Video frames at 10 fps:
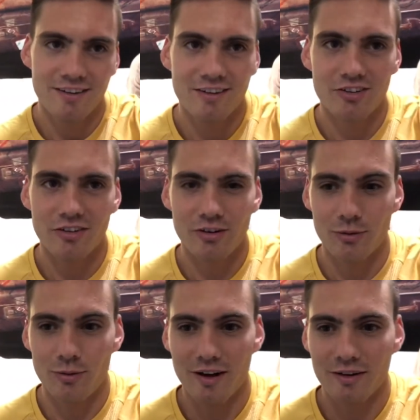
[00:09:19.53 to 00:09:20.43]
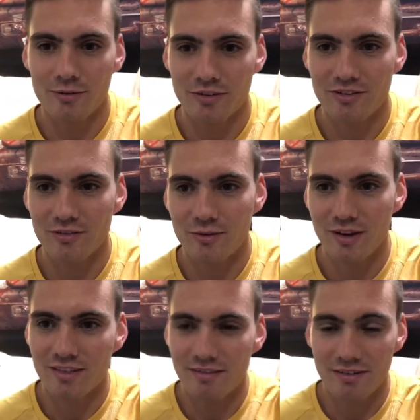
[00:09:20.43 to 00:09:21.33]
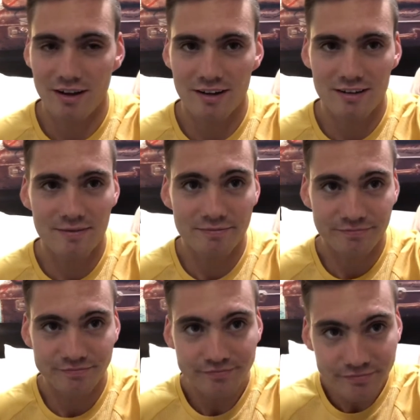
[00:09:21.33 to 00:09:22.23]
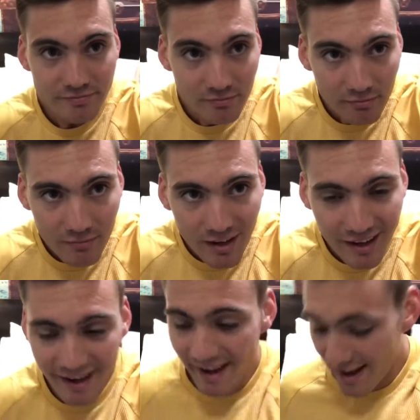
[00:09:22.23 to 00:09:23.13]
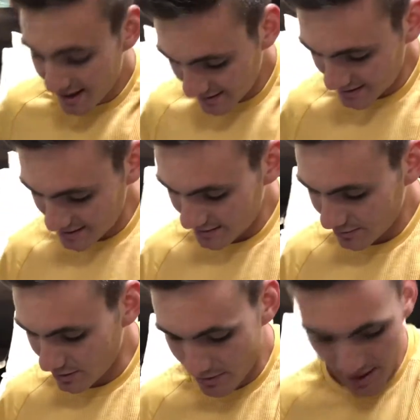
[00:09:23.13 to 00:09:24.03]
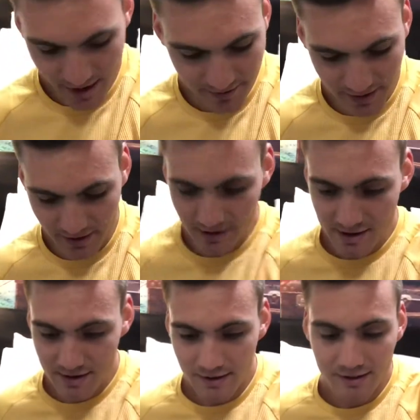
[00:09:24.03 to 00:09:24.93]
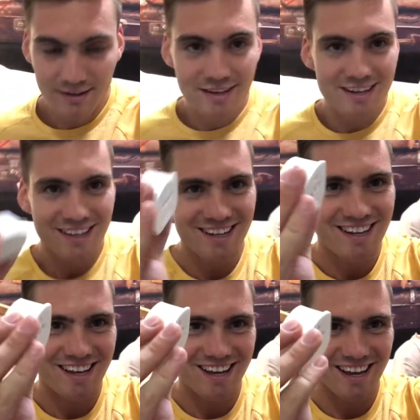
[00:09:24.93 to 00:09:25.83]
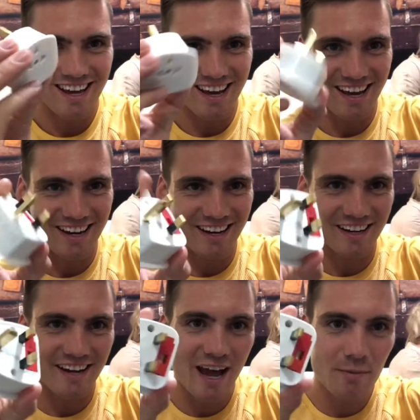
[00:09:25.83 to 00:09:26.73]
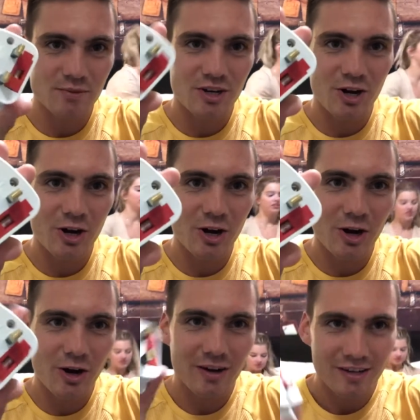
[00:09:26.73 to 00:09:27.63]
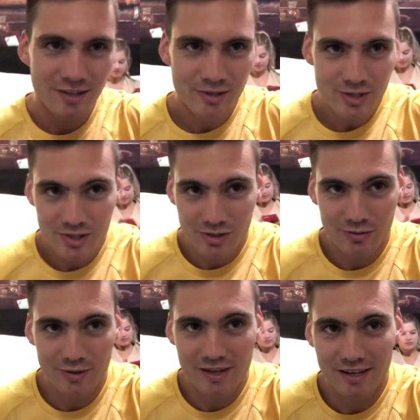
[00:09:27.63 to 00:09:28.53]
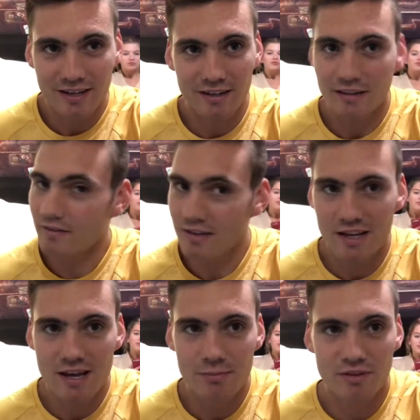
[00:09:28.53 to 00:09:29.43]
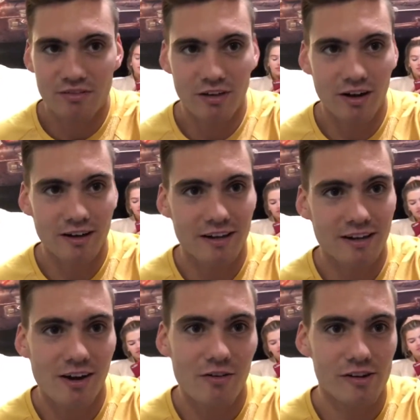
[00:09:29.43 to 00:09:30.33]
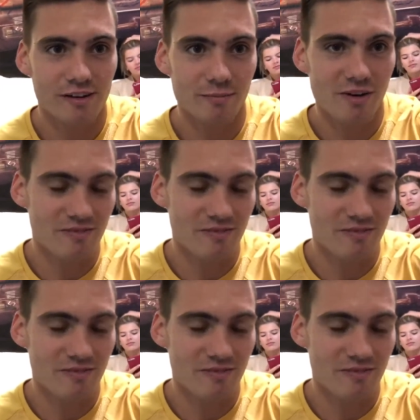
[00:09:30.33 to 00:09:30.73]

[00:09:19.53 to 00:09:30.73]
So wine was quite the find. And what do I have here? An adapter. So we can keep the vlogging going, my